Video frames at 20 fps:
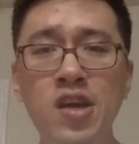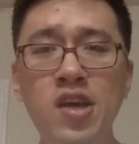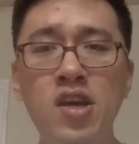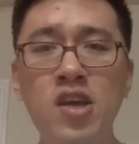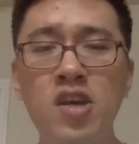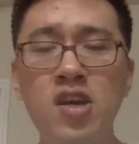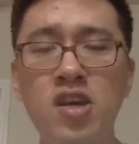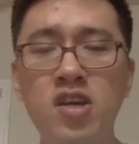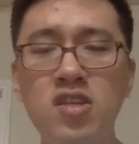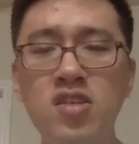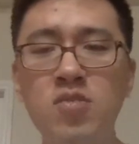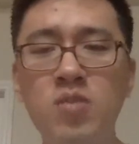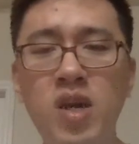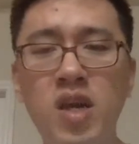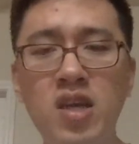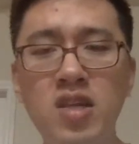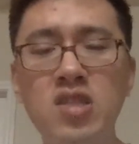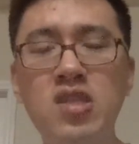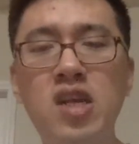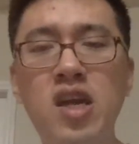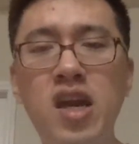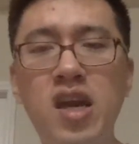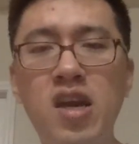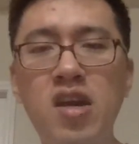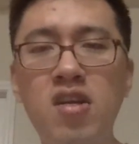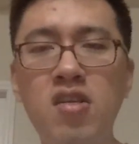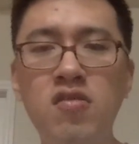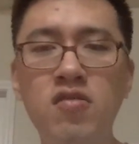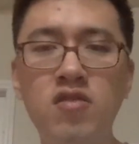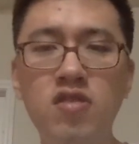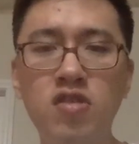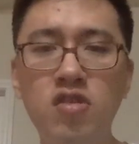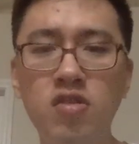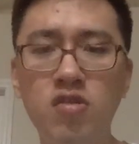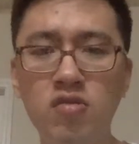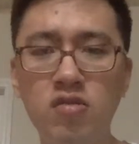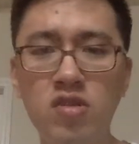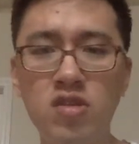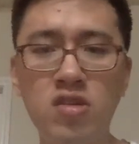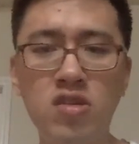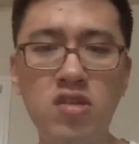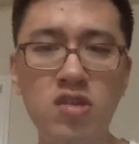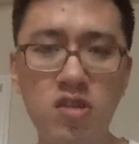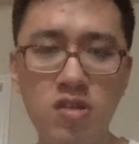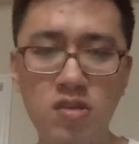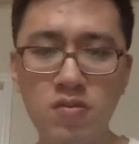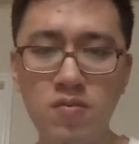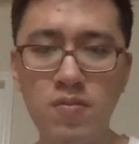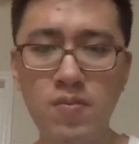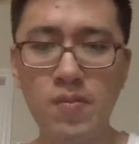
customized icon for the users.